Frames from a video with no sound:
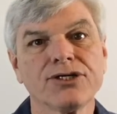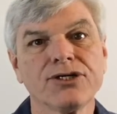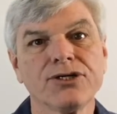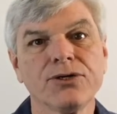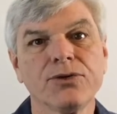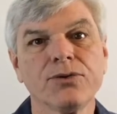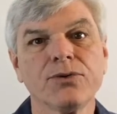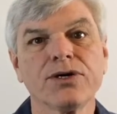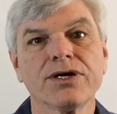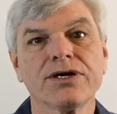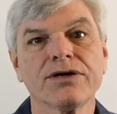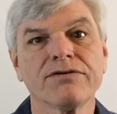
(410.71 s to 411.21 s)

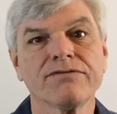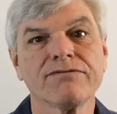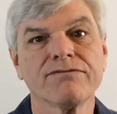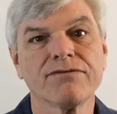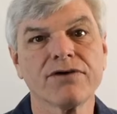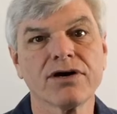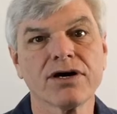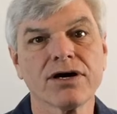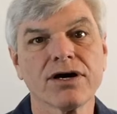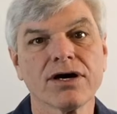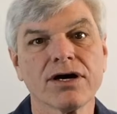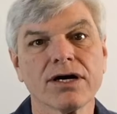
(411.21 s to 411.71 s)
to
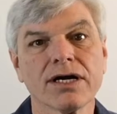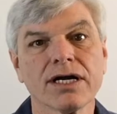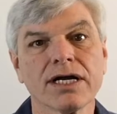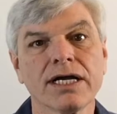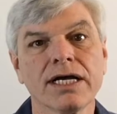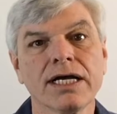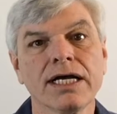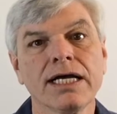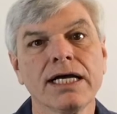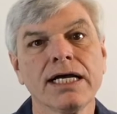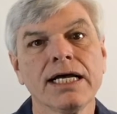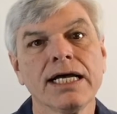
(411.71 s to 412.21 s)
convert,
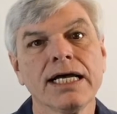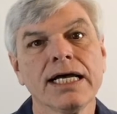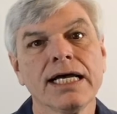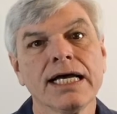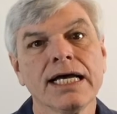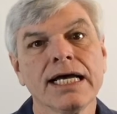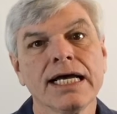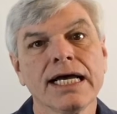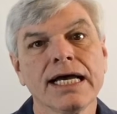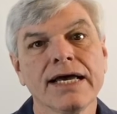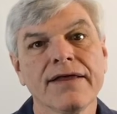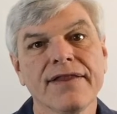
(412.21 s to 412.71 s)

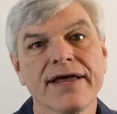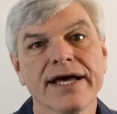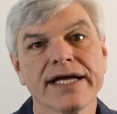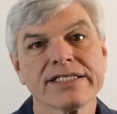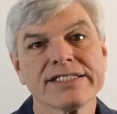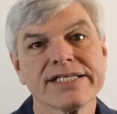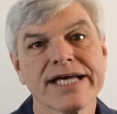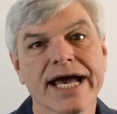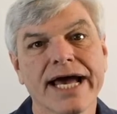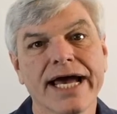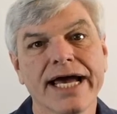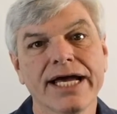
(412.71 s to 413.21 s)
and
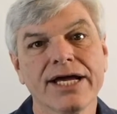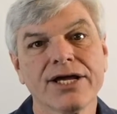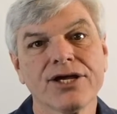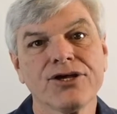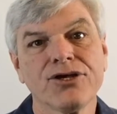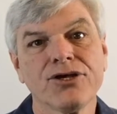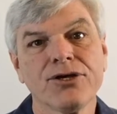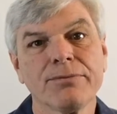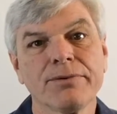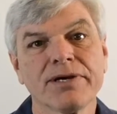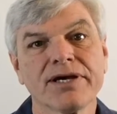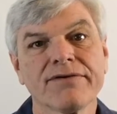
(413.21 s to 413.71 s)
that's 8
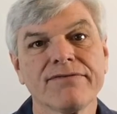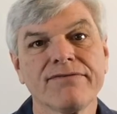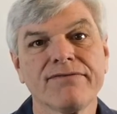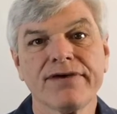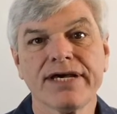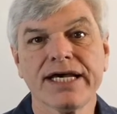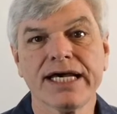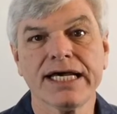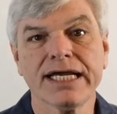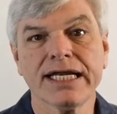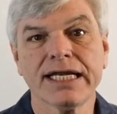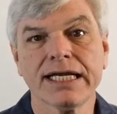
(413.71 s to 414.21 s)
cubic
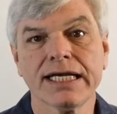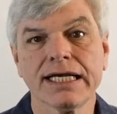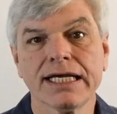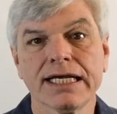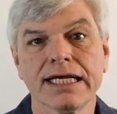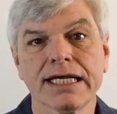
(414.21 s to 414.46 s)
feet.